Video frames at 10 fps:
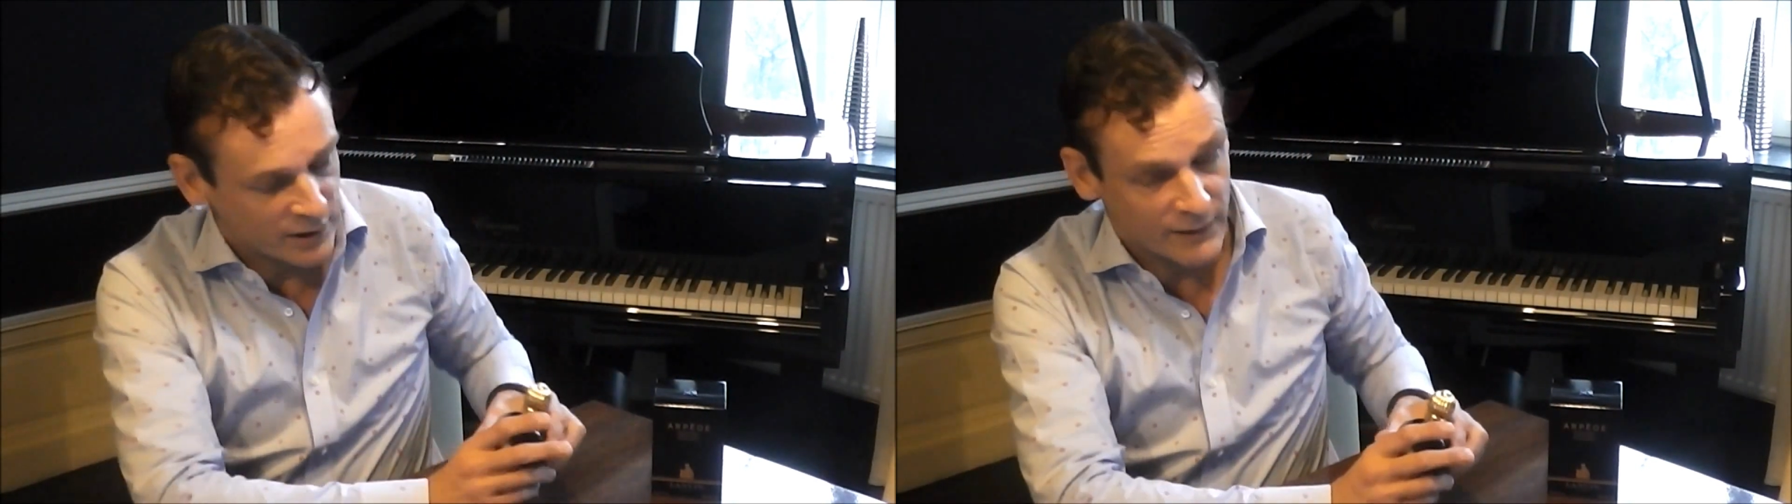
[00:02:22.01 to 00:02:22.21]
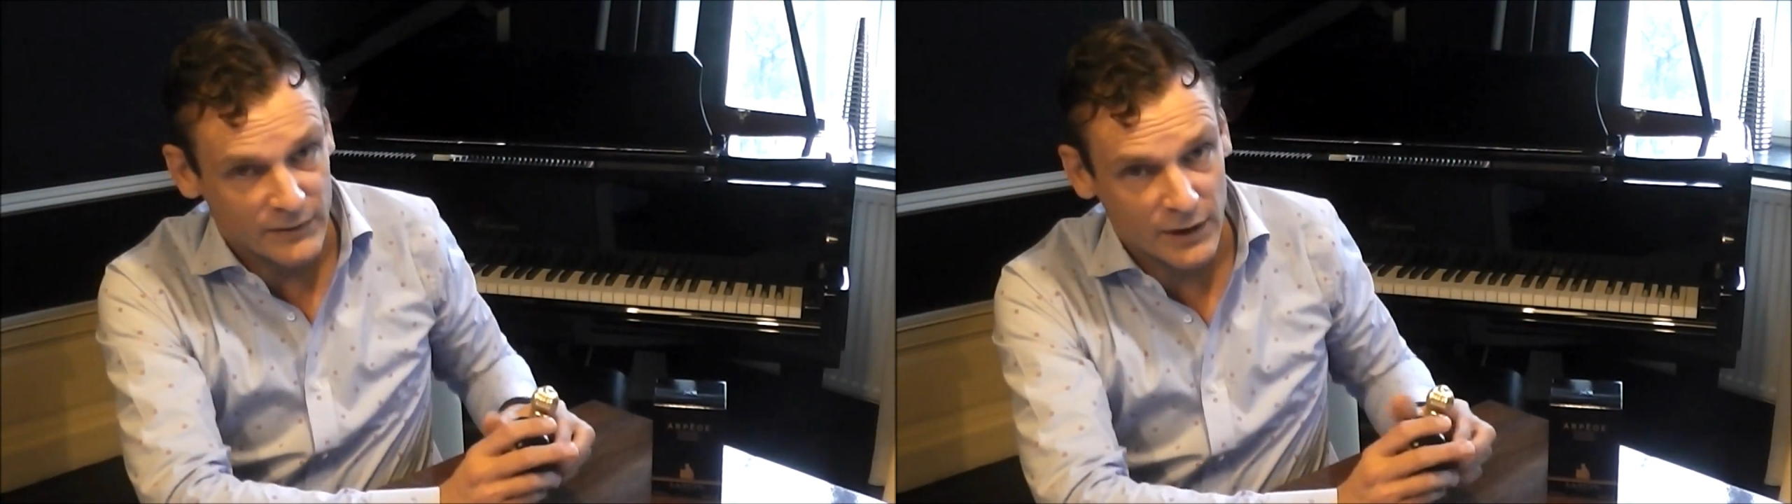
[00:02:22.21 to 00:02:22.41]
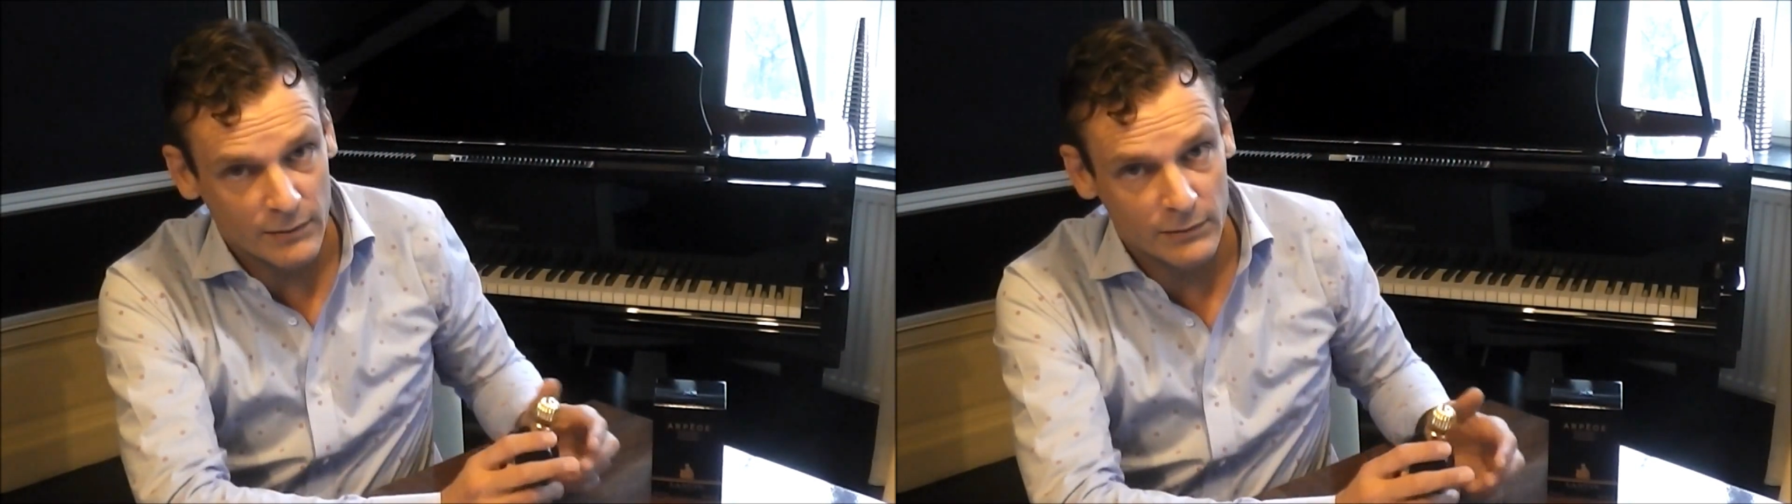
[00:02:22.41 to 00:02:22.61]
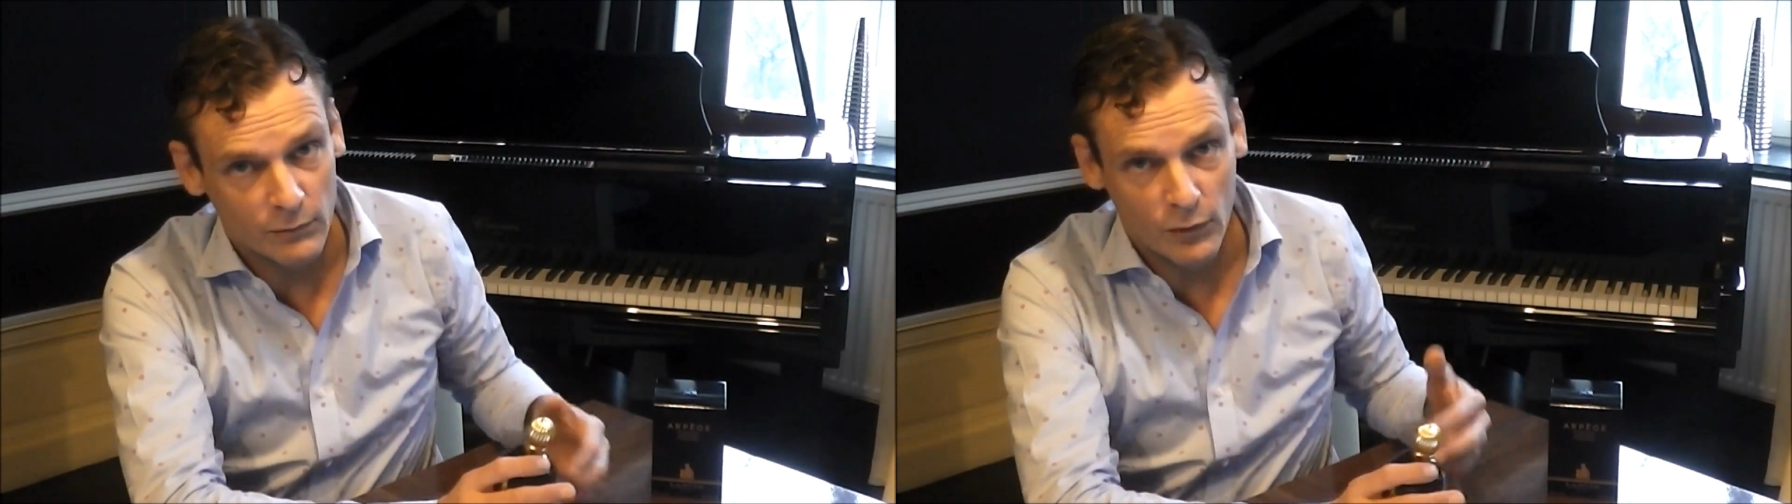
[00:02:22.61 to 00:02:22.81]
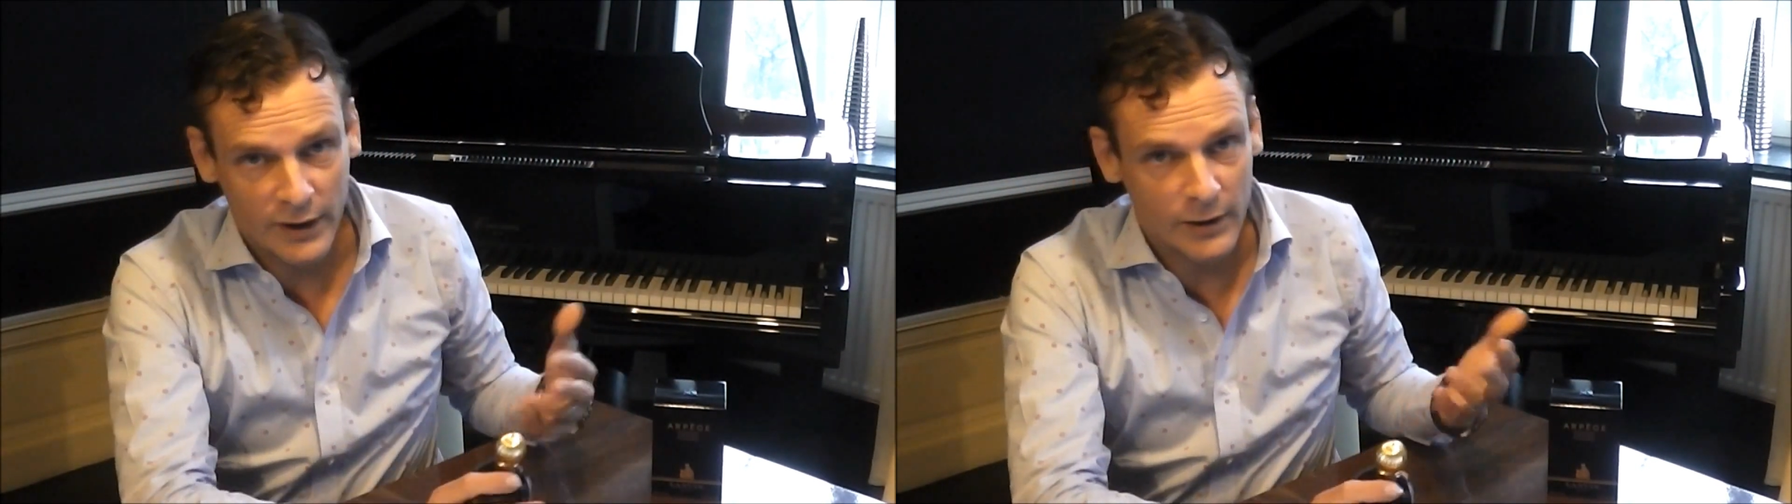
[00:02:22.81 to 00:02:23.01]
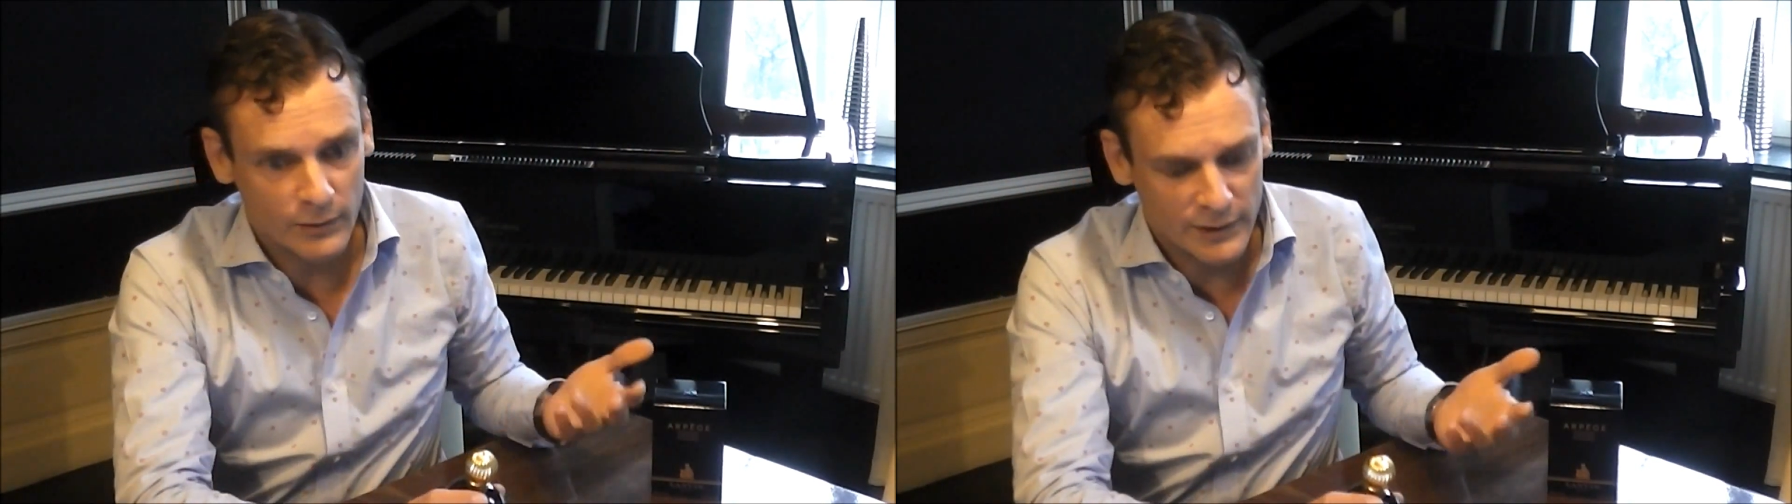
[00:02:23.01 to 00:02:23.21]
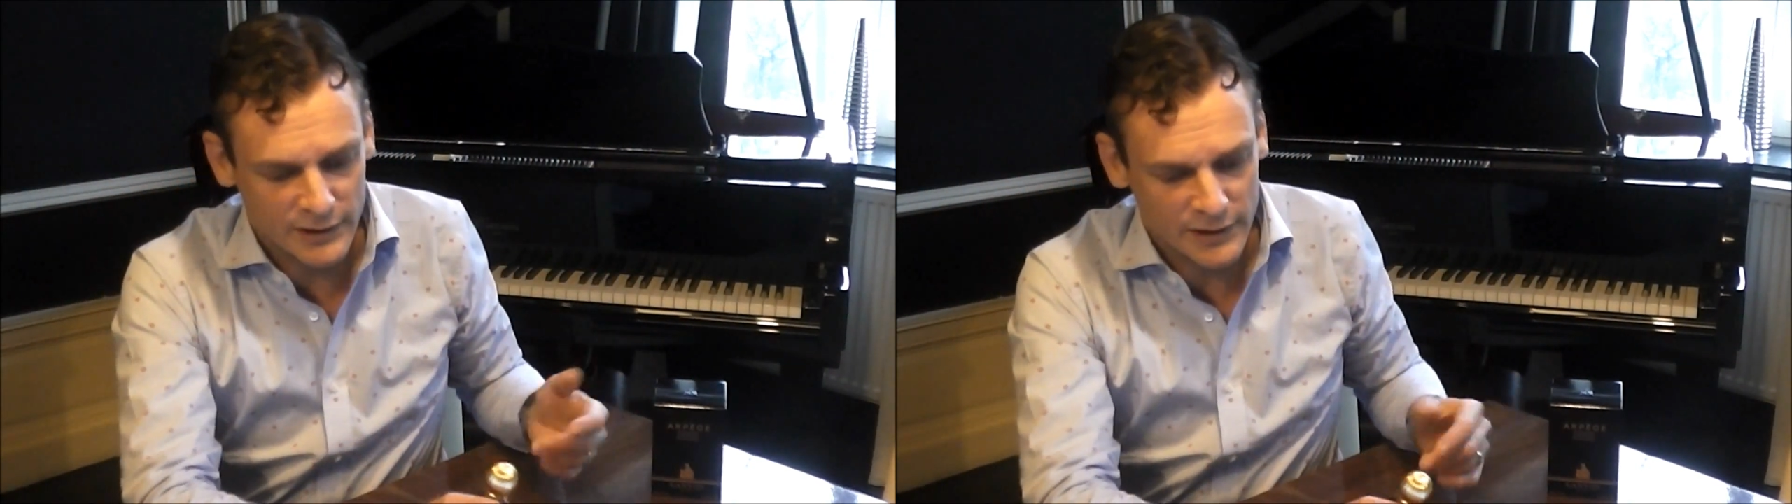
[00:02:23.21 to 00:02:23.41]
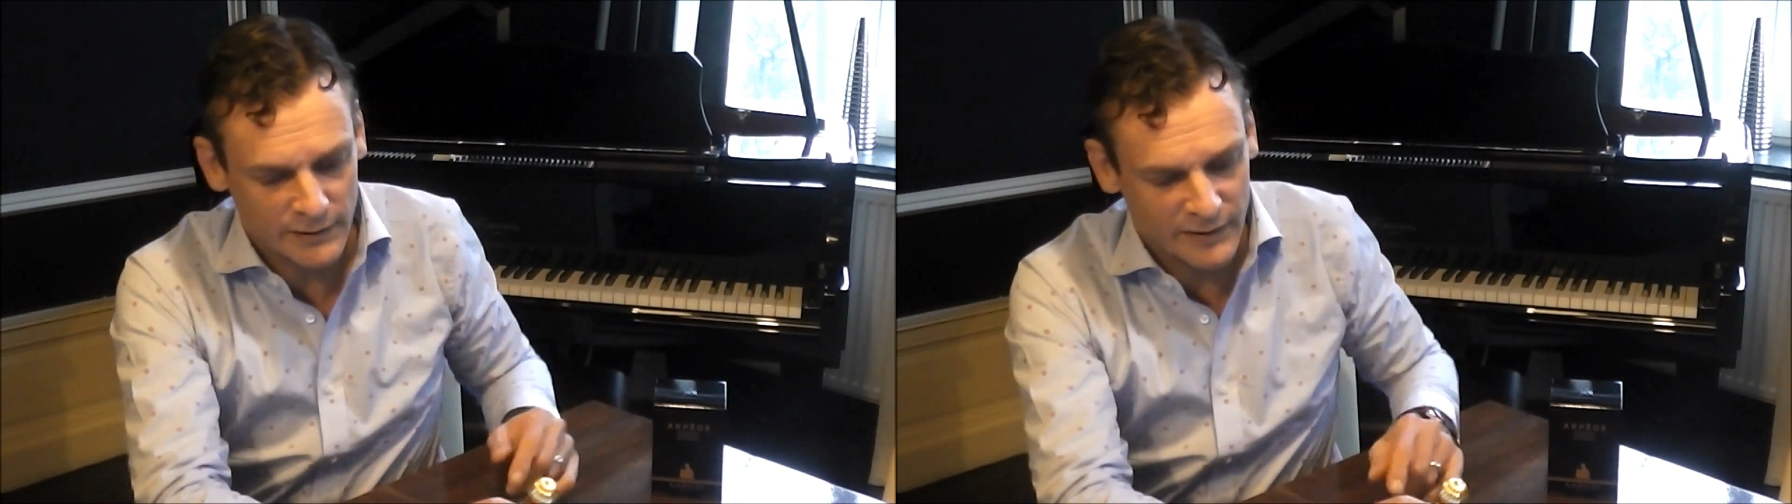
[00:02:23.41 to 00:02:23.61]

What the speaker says: and I've done what I always do.